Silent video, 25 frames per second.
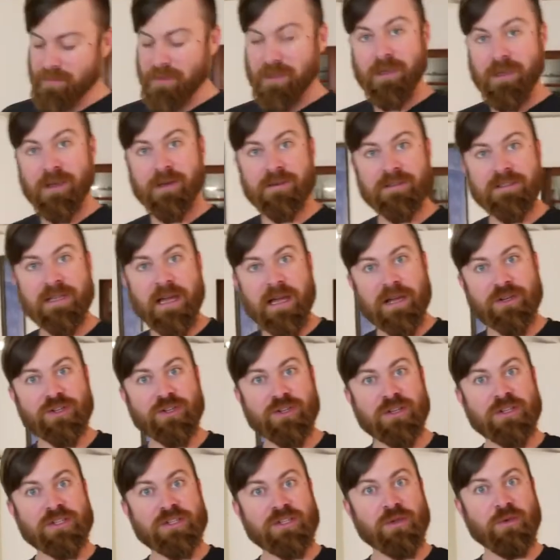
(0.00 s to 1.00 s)
There's
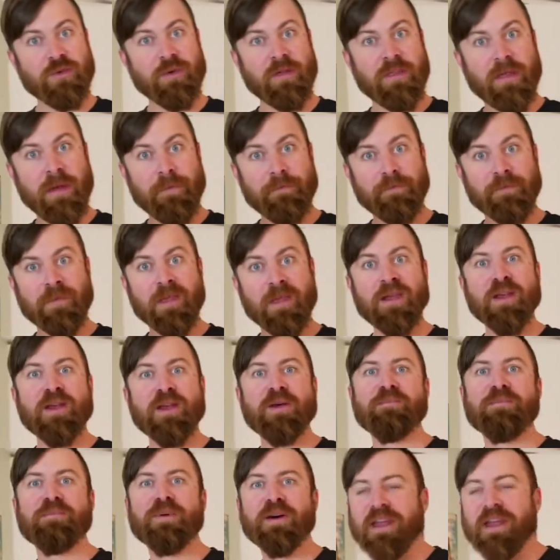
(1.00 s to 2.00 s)
actually 2 of them, but